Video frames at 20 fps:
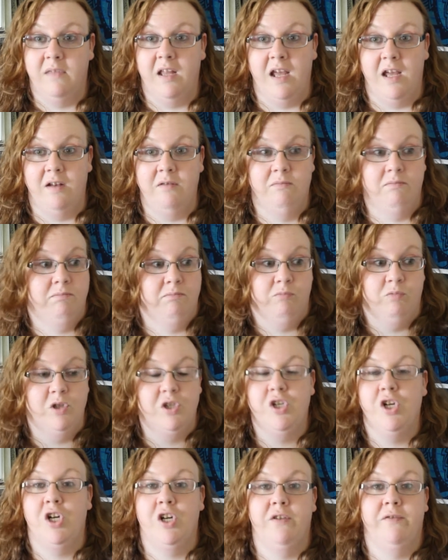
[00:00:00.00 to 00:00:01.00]
in
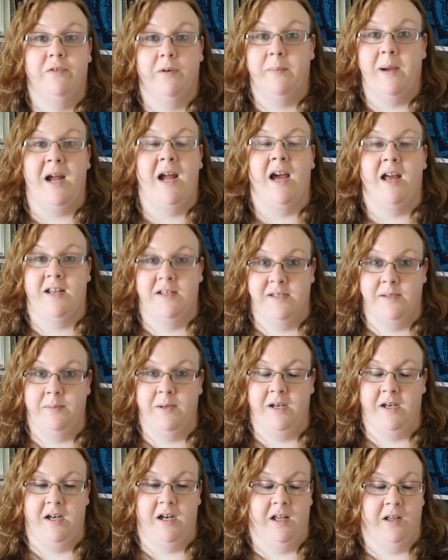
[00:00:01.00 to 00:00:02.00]
return for my honest
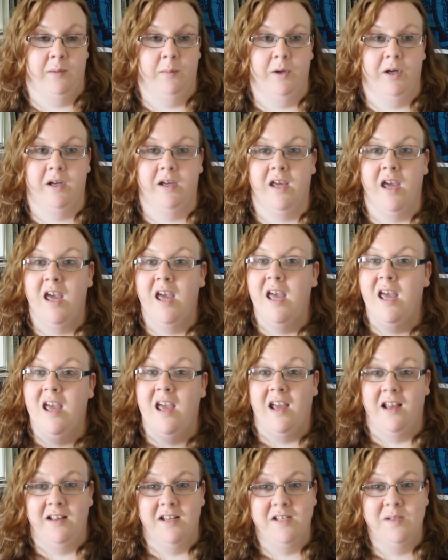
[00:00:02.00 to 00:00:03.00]
opinion on the book.
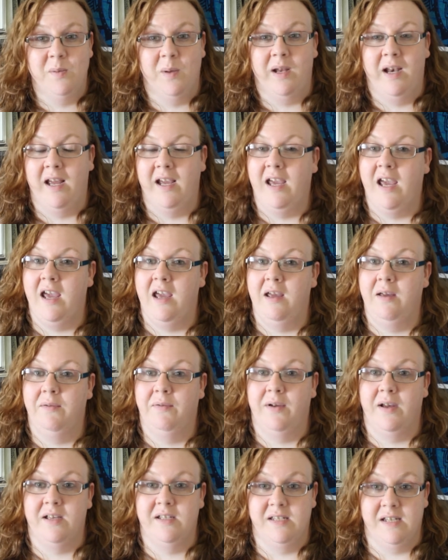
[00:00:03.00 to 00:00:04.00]
And this one I
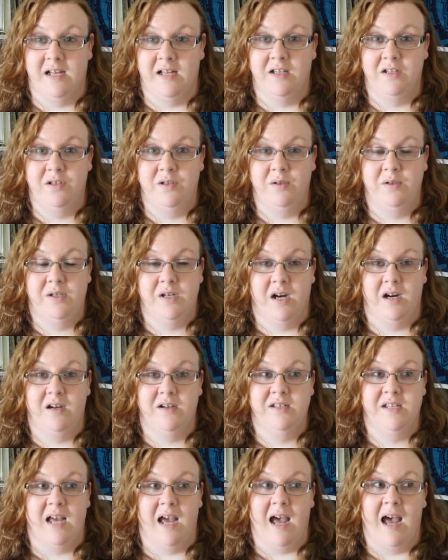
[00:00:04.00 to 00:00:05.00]
gave a solid two
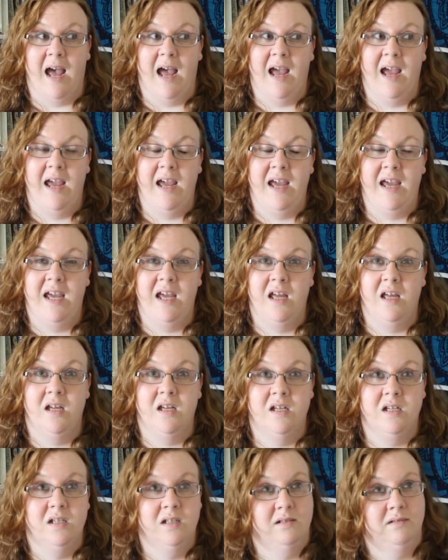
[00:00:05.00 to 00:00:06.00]
stars. I
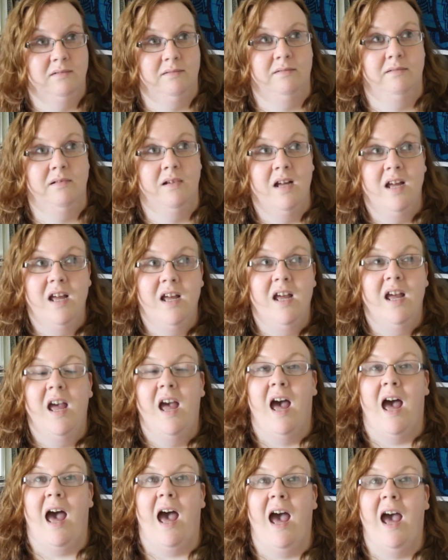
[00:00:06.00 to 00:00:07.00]

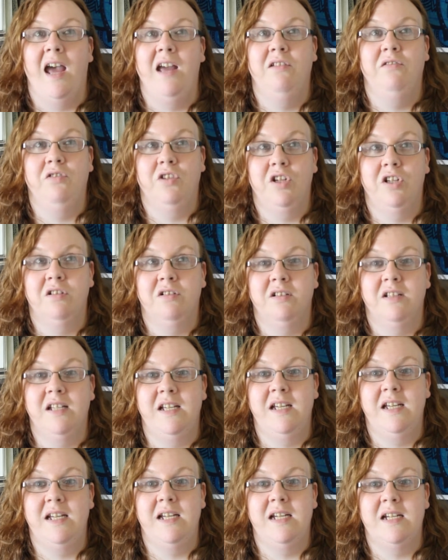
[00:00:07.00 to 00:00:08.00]
I
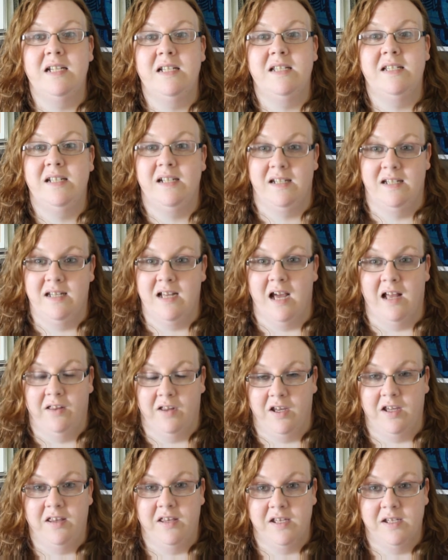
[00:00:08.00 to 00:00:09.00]
literally did not
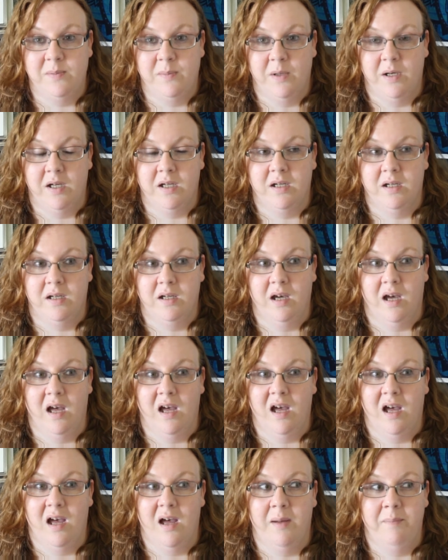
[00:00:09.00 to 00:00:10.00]
like this book.
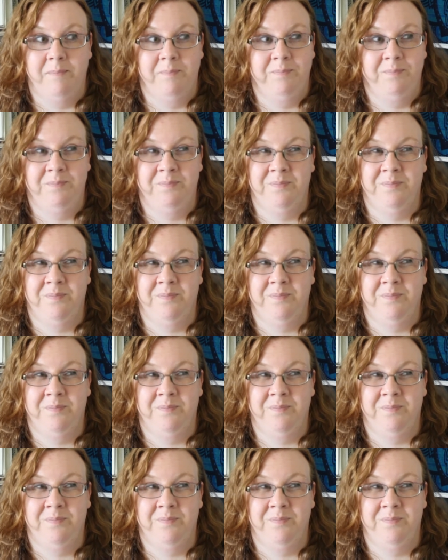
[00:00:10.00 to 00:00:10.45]
Um,